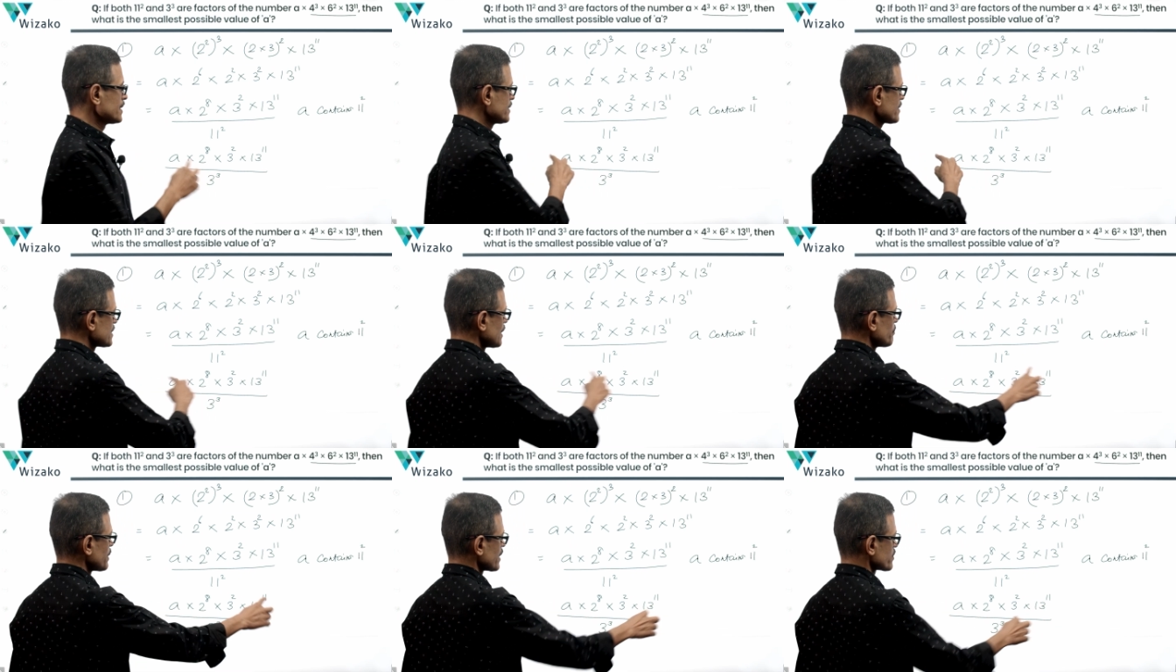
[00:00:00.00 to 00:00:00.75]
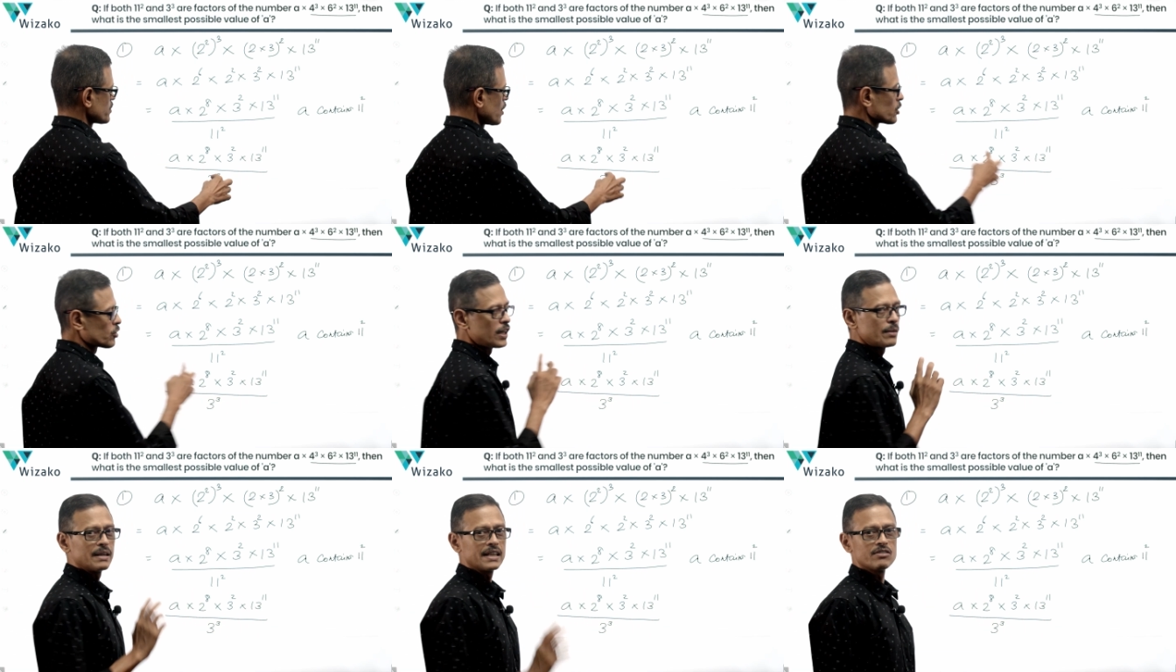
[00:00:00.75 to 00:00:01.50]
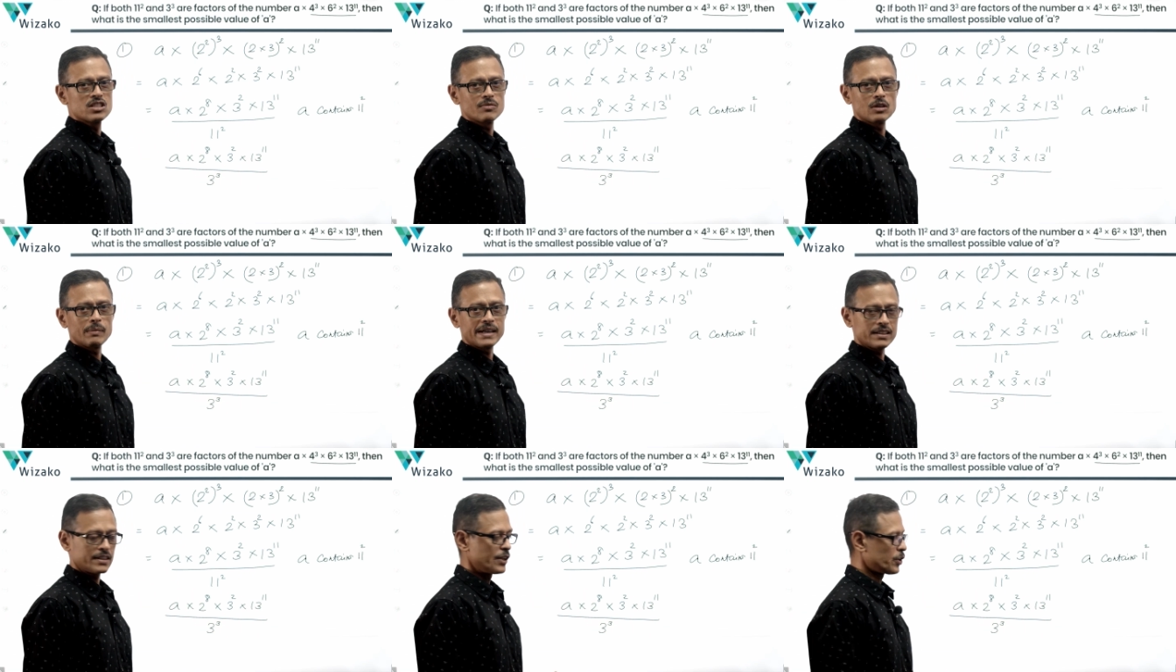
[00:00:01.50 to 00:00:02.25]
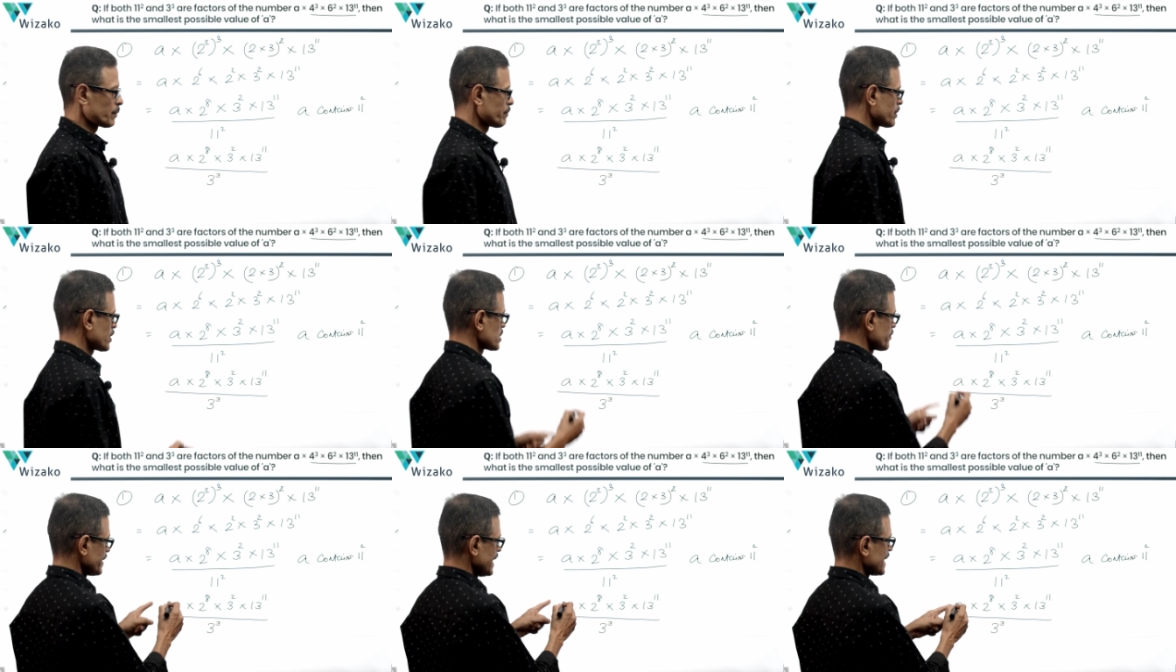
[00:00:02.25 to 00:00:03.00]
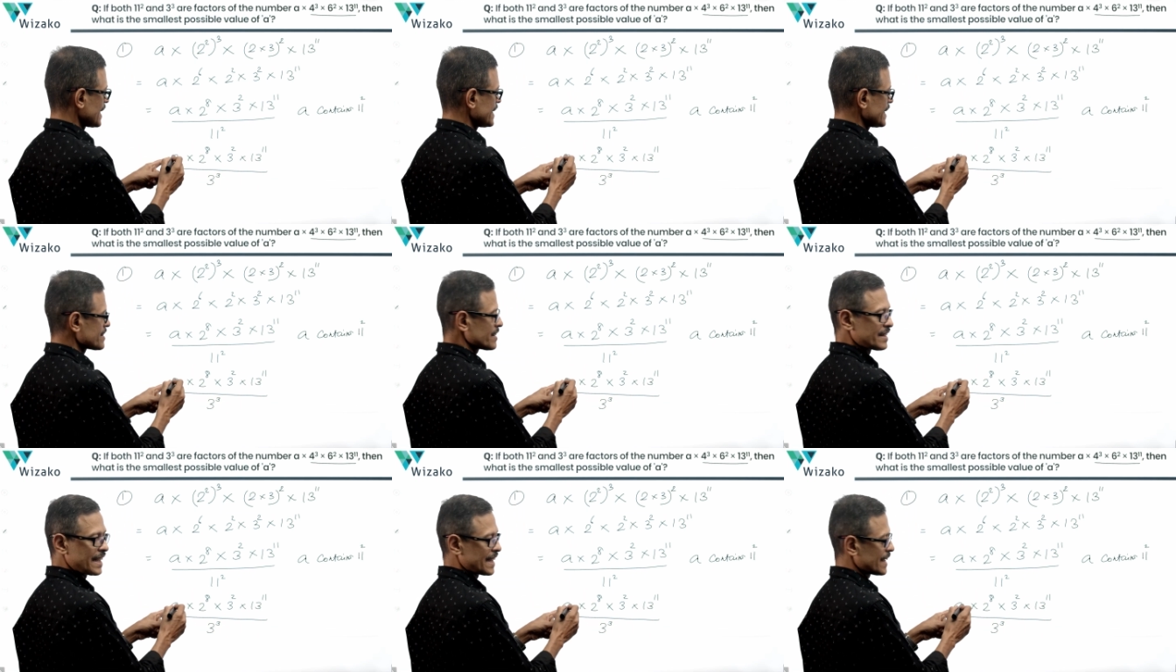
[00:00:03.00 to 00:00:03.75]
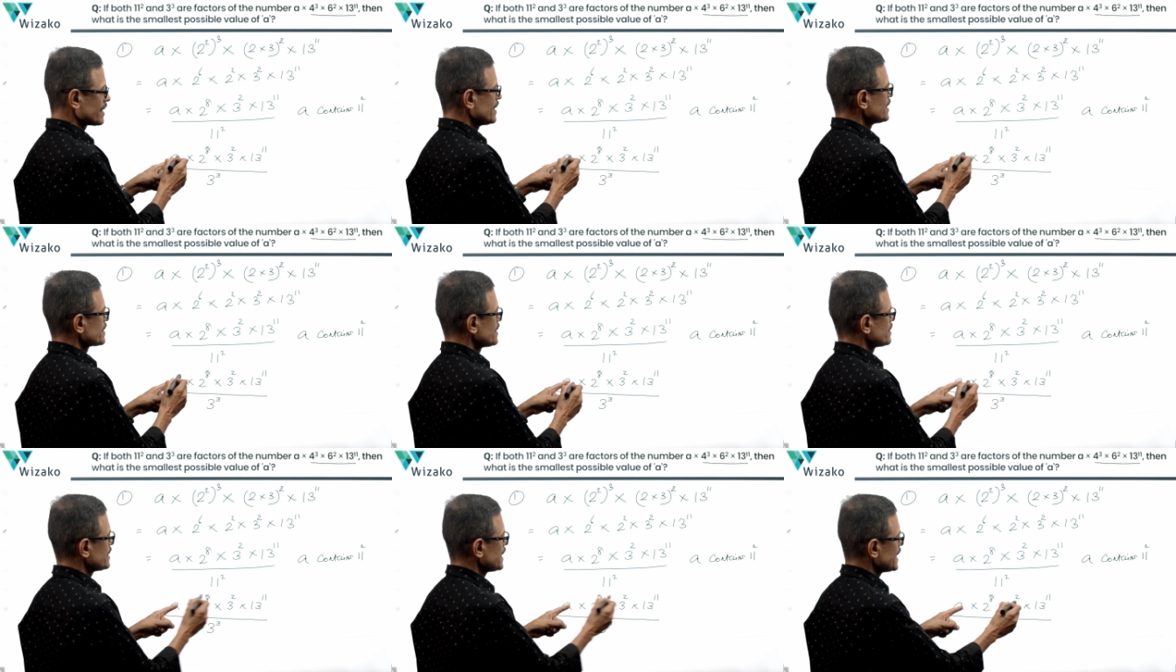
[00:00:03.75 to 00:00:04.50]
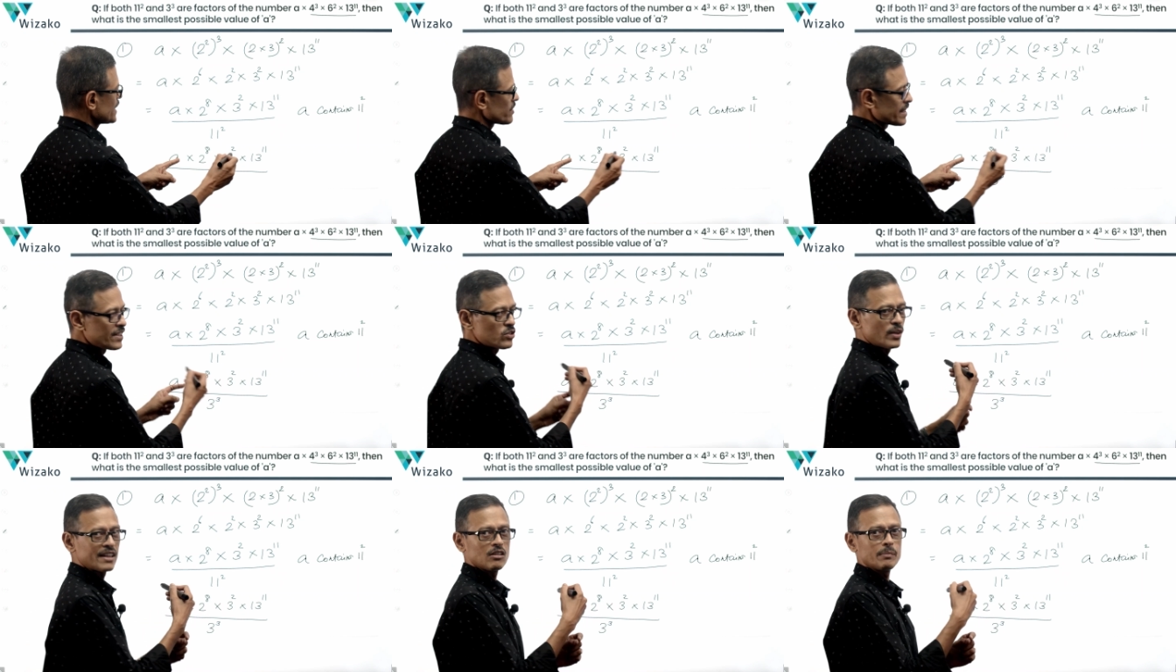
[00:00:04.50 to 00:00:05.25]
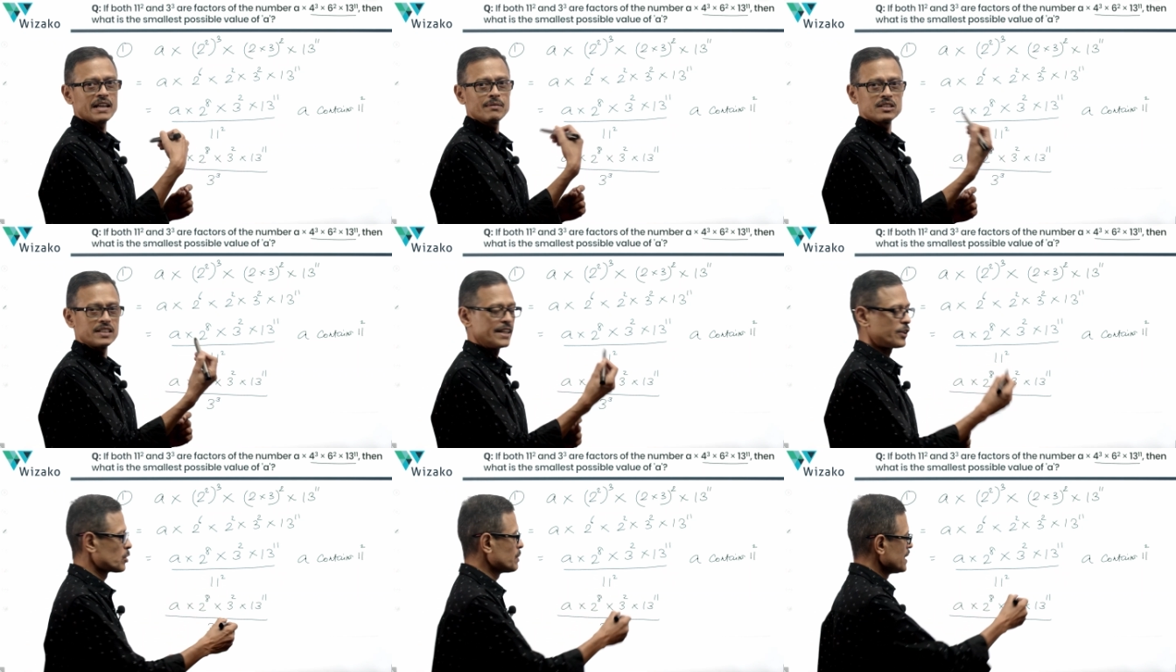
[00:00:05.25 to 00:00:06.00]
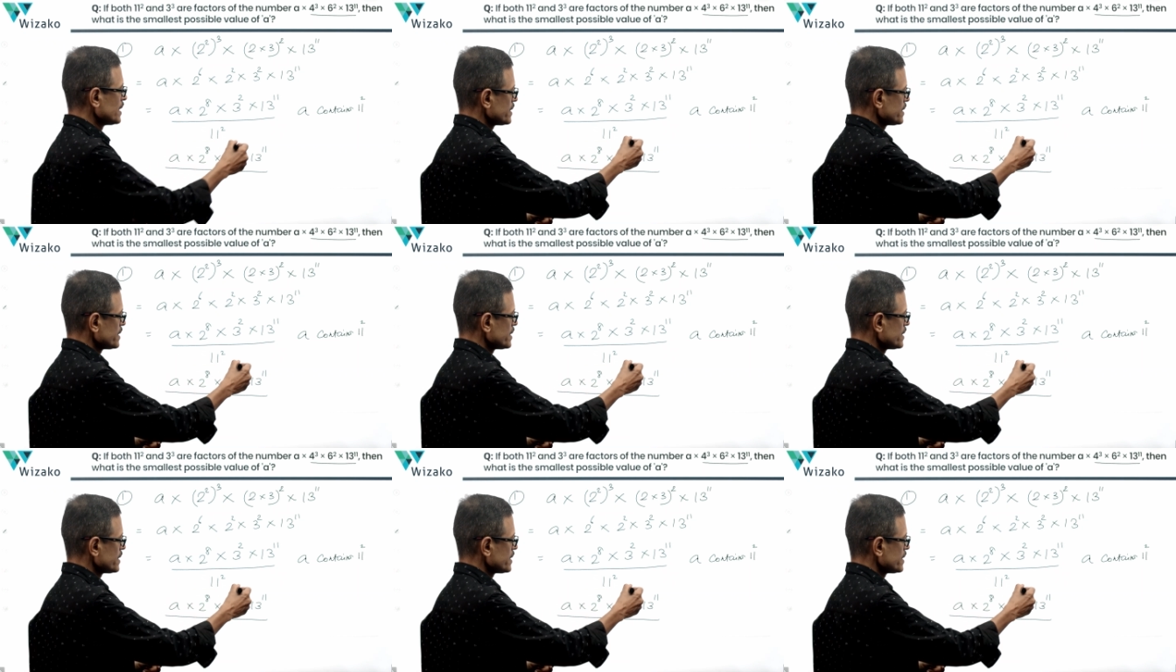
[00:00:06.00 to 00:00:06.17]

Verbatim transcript: this number is not going to be divisible by a 3 cube because if A contains a 3 in it, then 3 into 3 square will become a 3 cube.